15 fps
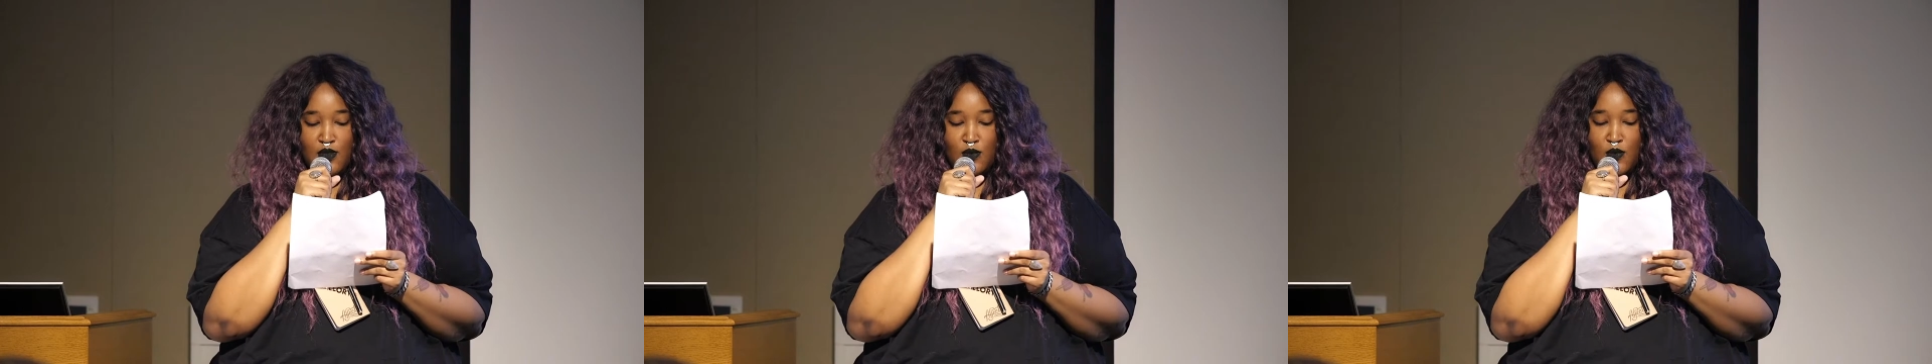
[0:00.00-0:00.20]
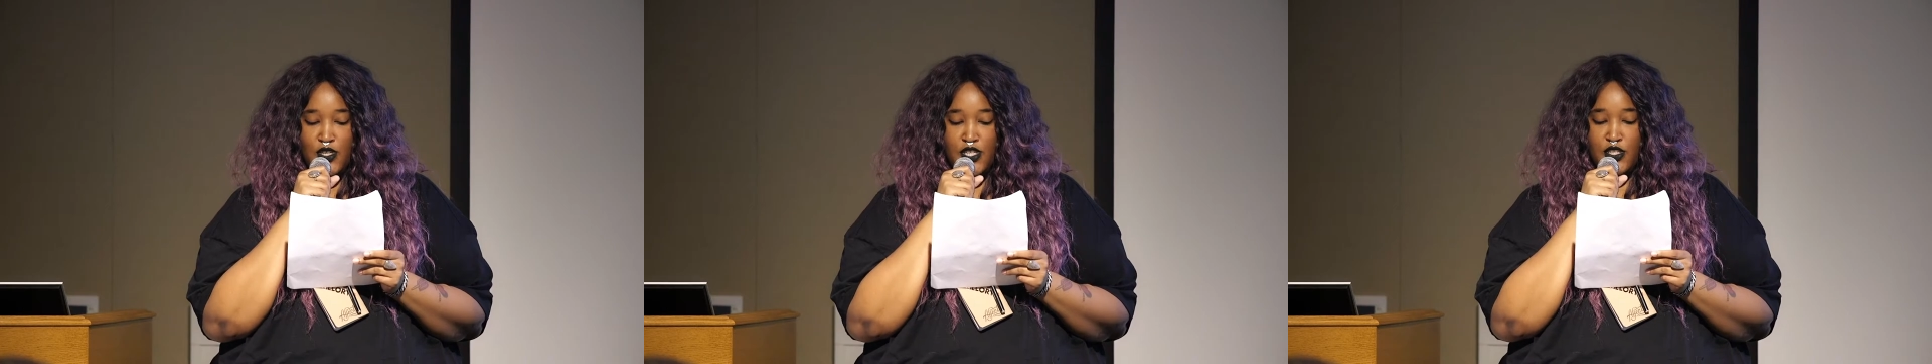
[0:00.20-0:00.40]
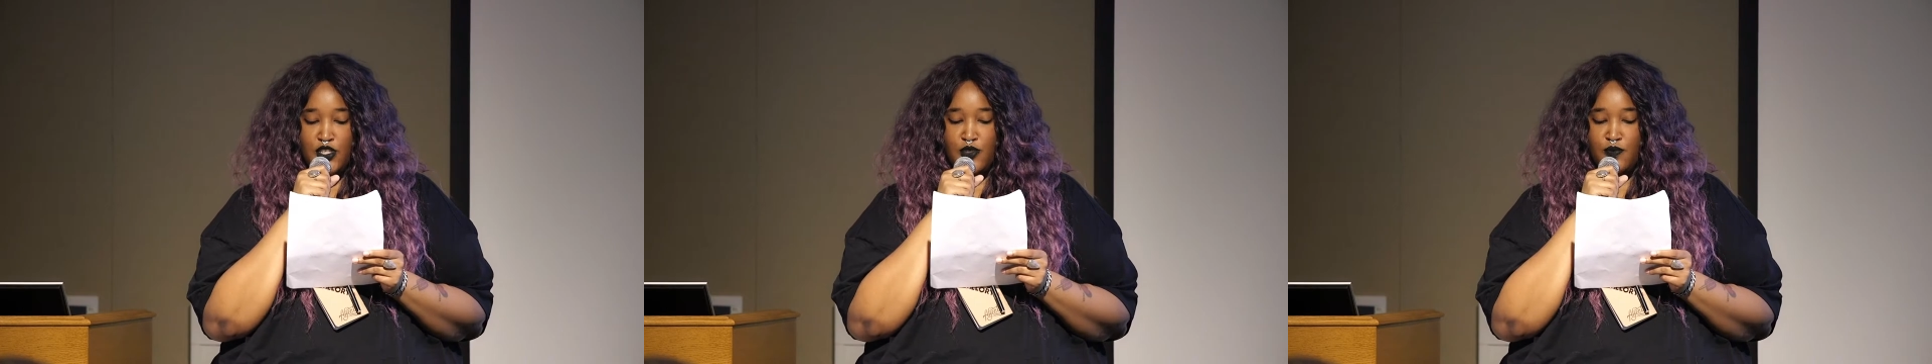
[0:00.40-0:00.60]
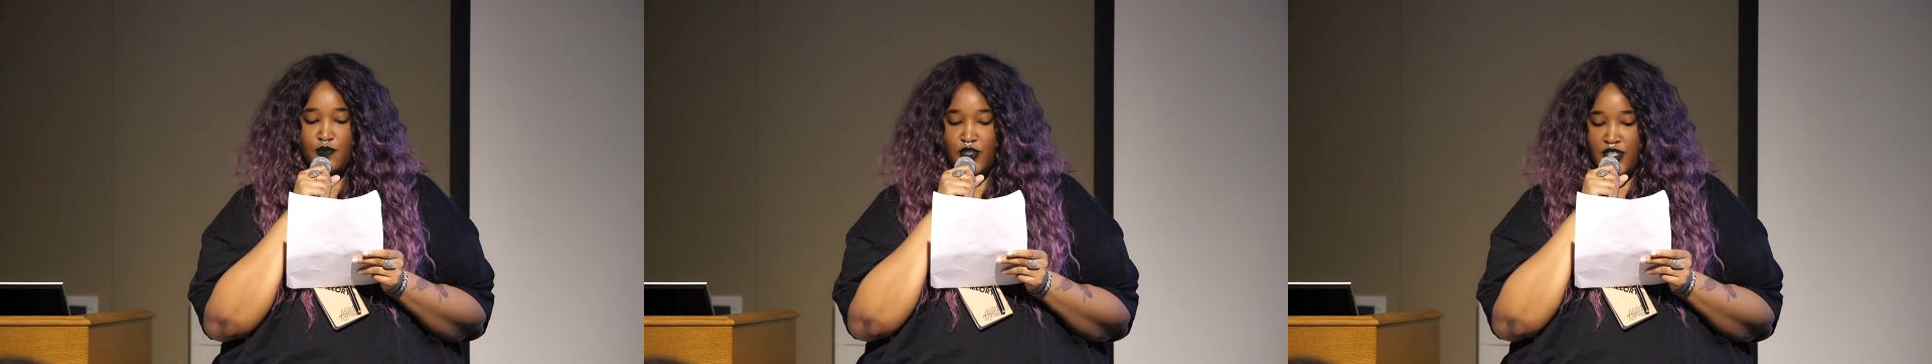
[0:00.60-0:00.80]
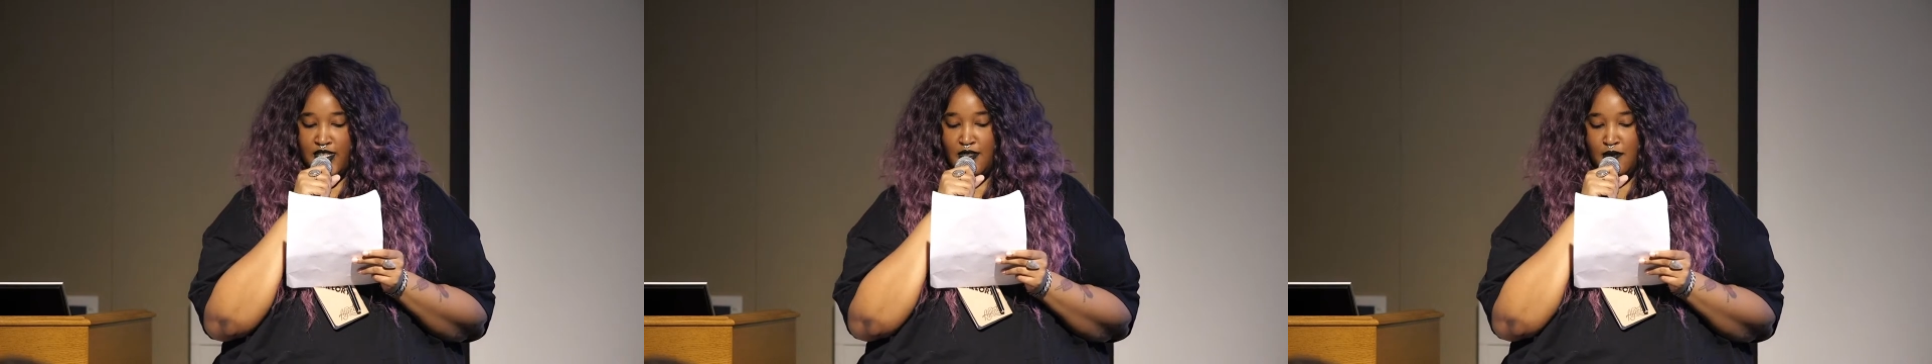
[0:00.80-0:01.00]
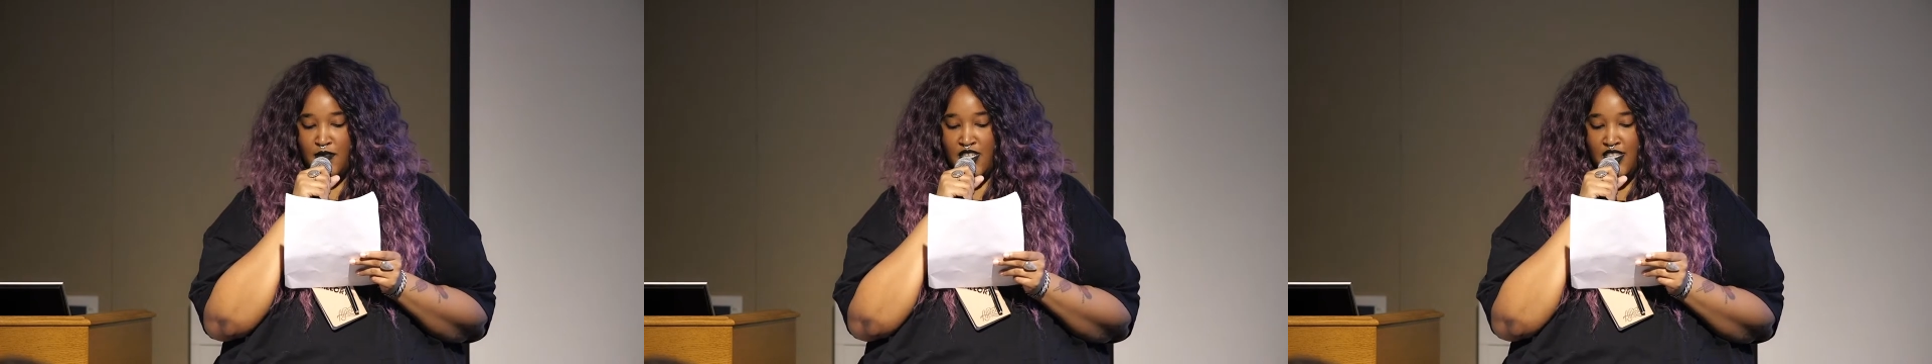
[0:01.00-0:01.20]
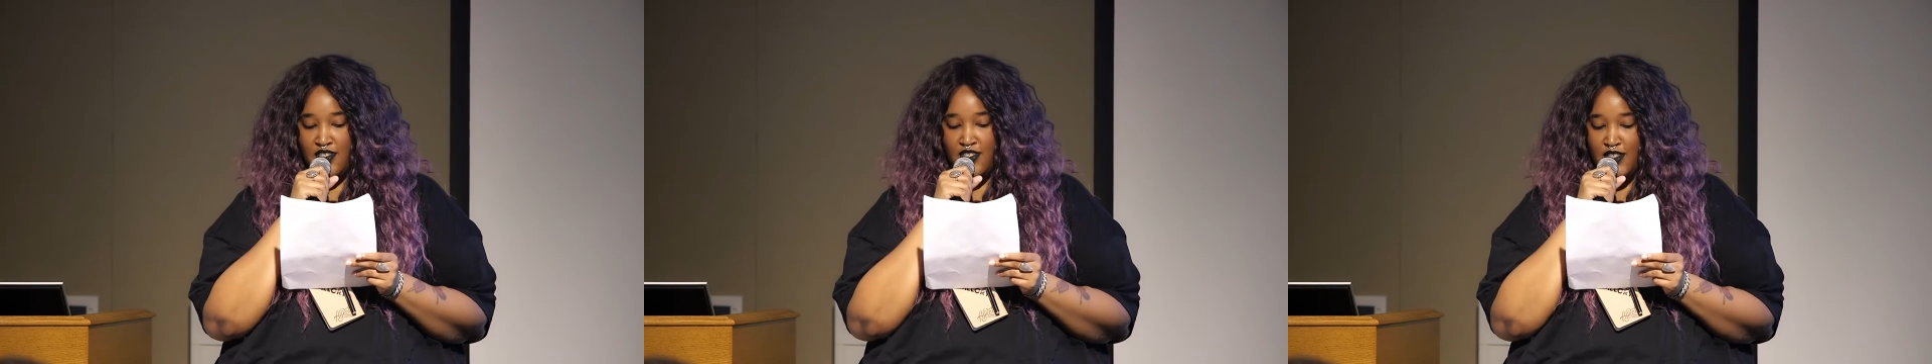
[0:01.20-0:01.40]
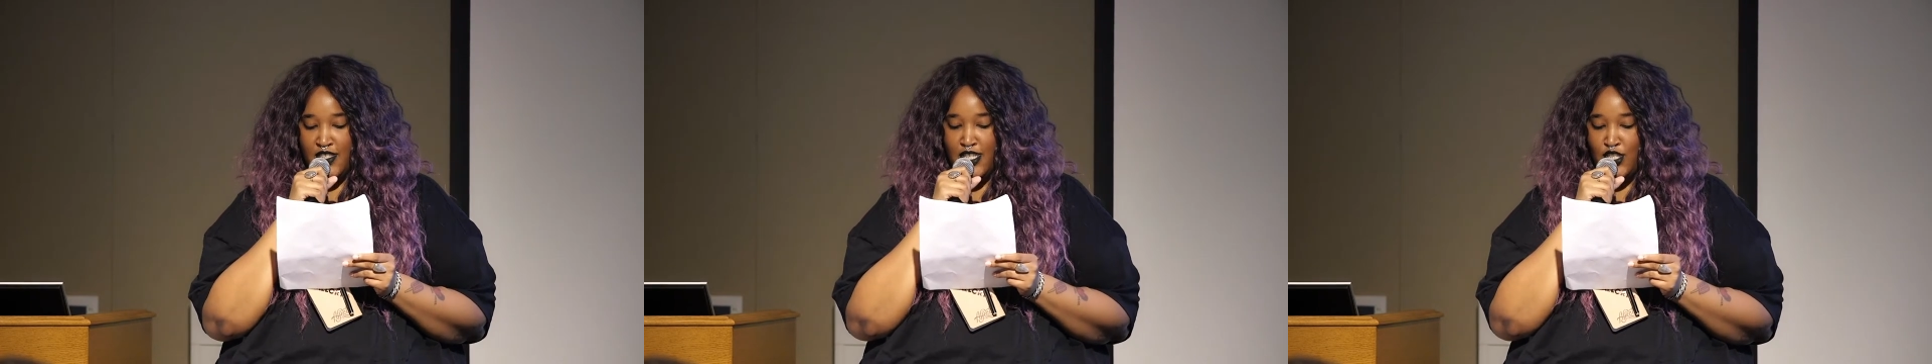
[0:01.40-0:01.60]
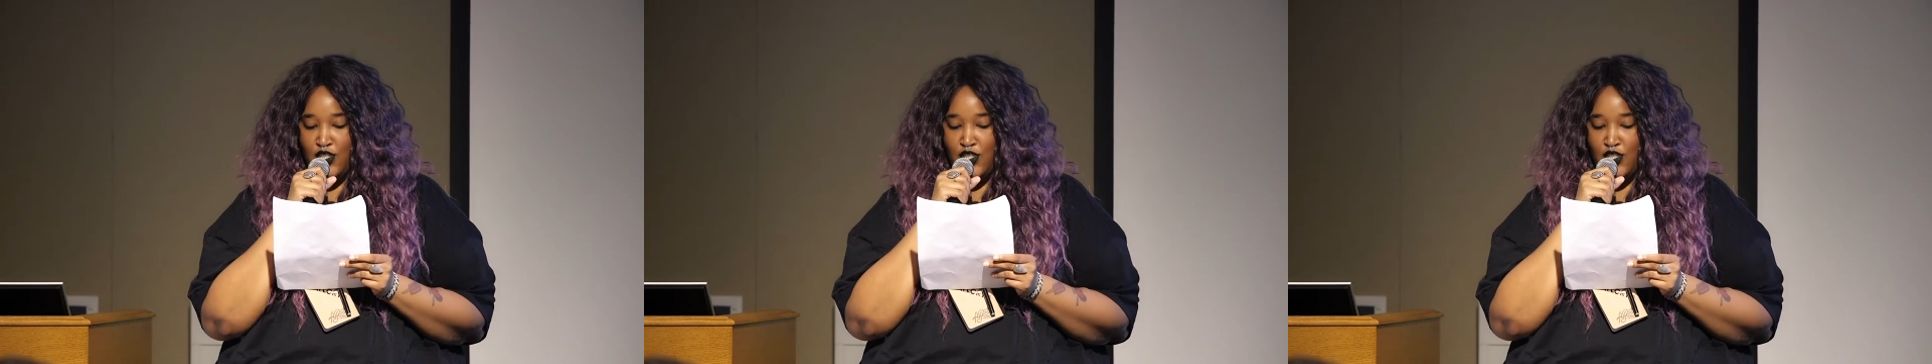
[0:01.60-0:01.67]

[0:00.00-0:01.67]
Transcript: which brings me to the